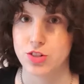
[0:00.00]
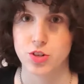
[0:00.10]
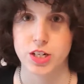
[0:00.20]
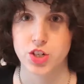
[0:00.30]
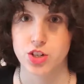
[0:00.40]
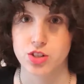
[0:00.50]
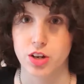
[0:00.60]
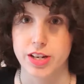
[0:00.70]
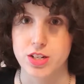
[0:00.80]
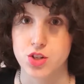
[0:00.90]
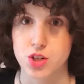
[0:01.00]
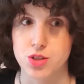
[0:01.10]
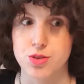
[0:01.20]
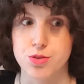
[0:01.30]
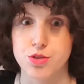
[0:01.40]
just going to
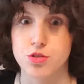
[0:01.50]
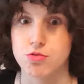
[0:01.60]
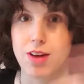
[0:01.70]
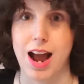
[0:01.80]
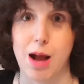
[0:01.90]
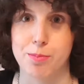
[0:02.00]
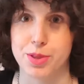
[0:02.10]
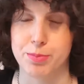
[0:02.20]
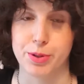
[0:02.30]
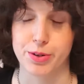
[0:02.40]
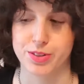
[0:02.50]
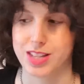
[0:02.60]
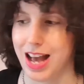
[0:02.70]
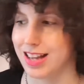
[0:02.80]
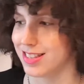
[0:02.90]
grab the books
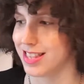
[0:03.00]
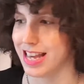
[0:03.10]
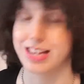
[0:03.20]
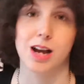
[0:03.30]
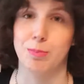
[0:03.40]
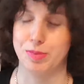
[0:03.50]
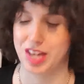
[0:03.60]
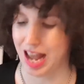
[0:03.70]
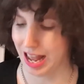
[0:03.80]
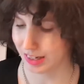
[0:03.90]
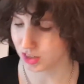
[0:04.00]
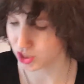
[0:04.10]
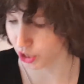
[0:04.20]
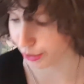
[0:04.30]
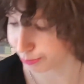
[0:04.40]
as they come to hand. So
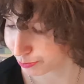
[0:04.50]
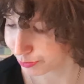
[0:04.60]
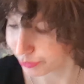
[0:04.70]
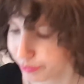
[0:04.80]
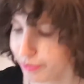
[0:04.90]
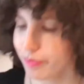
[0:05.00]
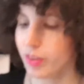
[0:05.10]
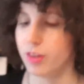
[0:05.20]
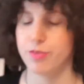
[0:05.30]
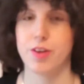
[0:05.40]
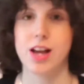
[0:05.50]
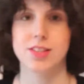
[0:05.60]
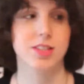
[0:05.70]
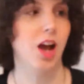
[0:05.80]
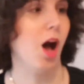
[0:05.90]
first
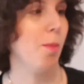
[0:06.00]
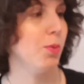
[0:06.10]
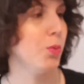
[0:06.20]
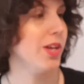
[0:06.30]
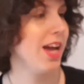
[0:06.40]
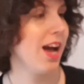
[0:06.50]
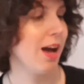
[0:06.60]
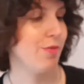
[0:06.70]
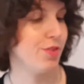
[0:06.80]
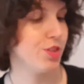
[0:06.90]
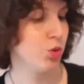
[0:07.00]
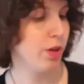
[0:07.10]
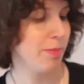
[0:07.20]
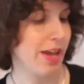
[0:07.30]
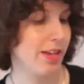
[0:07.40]
up, we have The Toy
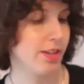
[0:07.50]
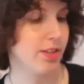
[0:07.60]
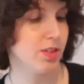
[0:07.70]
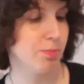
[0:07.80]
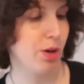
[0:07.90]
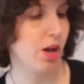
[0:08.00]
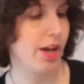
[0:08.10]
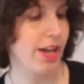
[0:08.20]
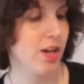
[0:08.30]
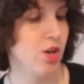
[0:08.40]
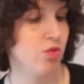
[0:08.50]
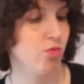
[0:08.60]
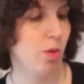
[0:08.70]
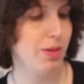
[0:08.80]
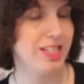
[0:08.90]
Makers by
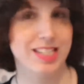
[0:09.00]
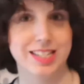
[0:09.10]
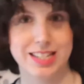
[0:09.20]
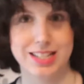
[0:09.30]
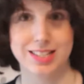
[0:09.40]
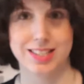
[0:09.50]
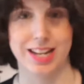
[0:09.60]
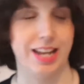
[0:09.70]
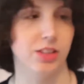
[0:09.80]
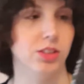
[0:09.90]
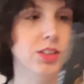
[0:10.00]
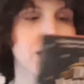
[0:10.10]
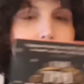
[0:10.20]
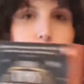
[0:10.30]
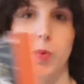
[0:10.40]
Robert Dinsdale
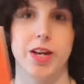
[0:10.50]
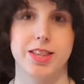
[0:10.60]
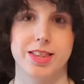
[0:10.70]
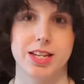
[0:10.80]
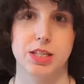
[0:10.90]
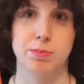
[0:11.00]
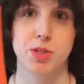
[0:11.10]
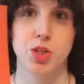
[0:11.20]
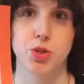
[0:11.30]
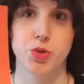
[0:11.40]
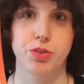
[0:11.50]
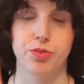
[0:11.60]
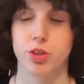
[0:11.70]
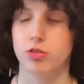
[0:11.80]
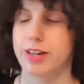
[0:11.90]
with these
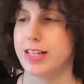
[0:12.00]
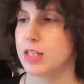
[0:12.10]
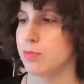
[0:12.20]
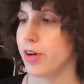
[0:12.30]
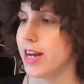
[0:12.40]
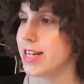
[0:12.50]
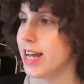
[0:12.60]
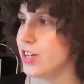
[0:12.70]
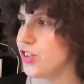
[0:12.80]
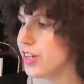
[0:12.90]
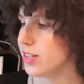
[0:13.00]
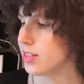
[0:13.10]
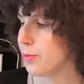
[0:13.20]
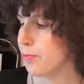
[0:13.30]
beautiful red sprayed edges.